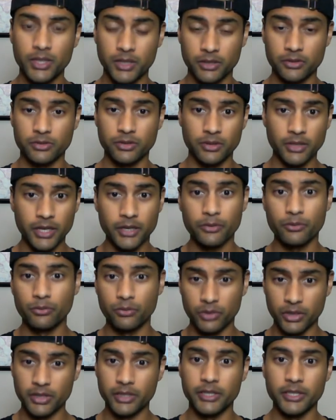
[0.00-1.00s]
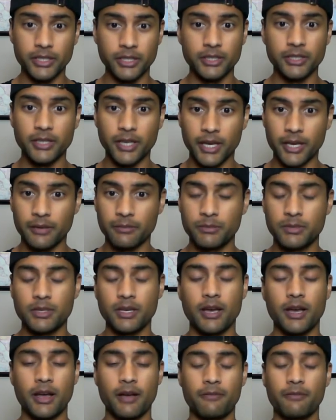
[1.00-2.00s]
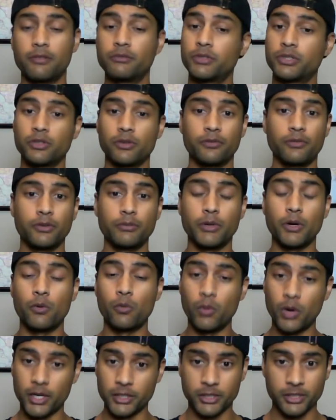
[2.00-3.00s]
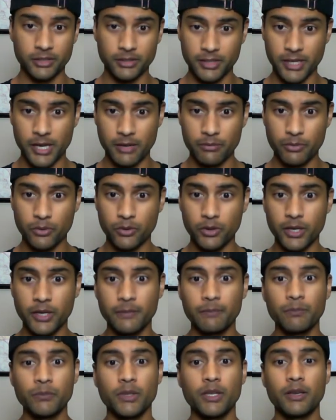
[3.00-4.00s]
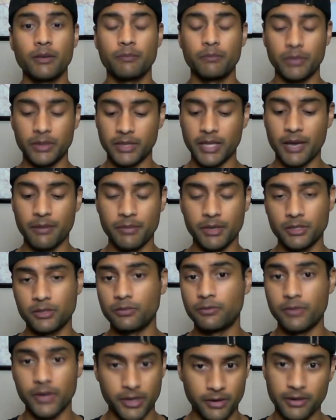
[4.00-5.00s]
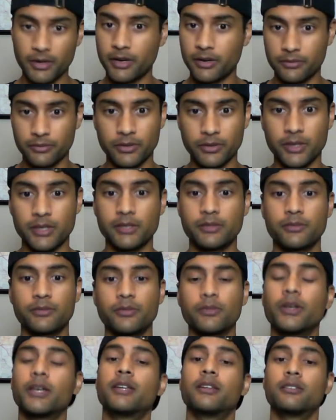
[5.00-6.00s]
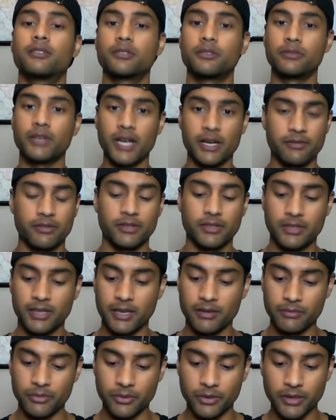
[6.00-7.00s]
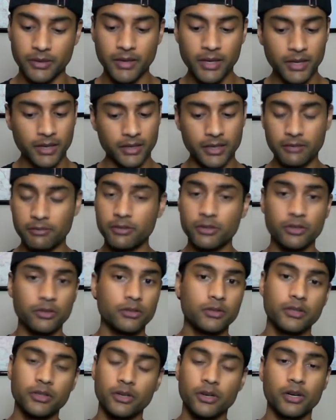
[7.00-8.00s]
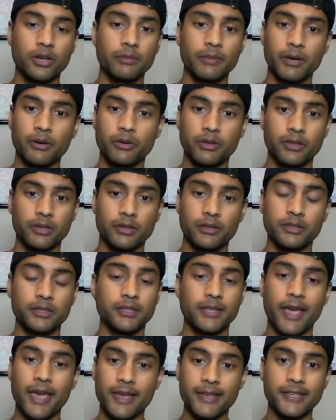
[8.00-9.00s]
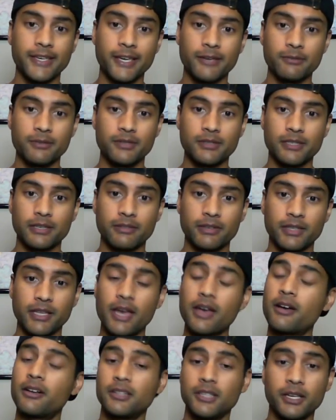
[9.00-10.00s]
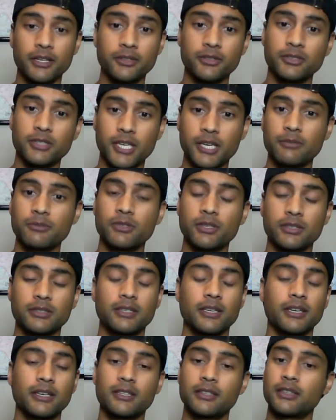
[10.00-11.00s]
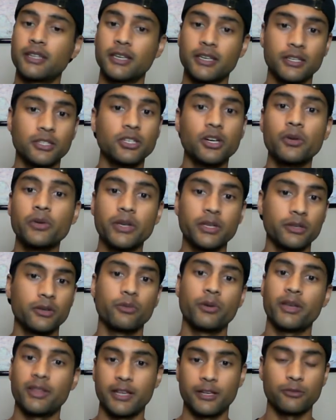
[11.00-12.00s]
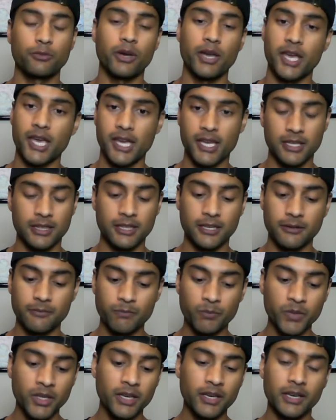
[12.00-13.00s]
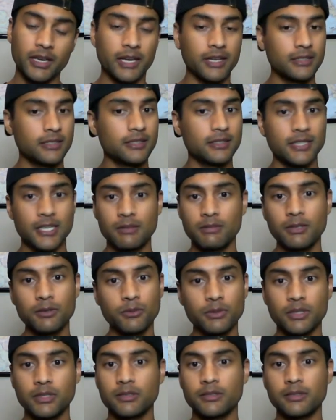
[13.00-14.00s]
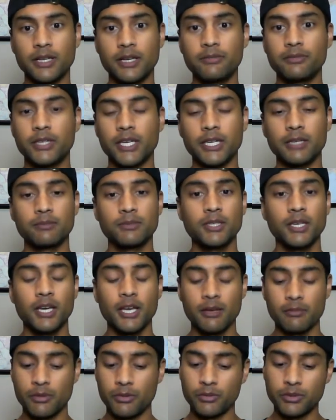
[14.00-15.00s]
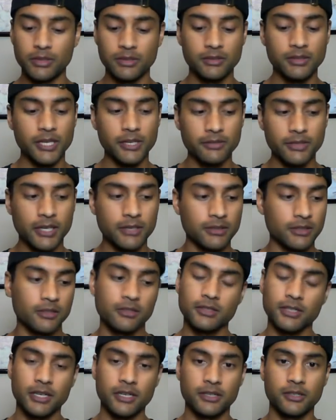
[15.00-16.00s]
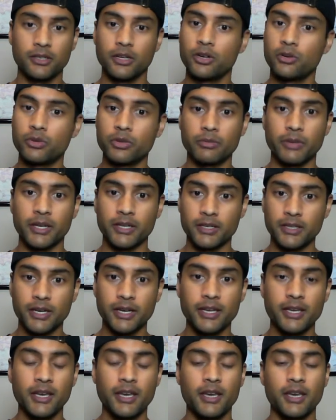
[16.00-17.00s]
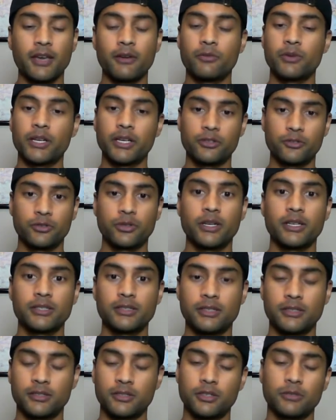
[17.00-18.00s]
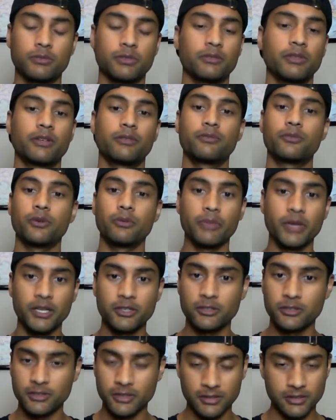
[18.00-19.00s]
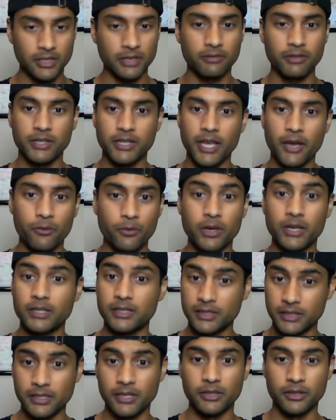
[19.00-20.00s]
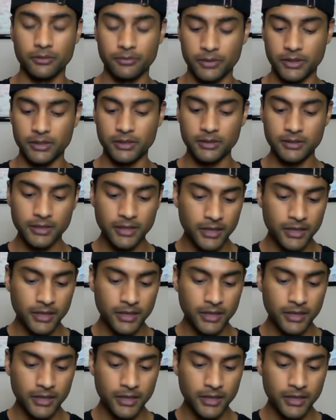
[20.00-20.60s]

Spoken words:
There's a lot of really good games from just a football watching standpoint, but that makes it very hard us in a survivor standpoint. Even you heard about with all these hate games and stuff like that. A lot of those games, it's like they could go either way. That's why I hate them. And it's the same thing with these love games. But with these love games, I just got to go with my gut and what I trust in terms of like formations and stuff like that, what I see on the field.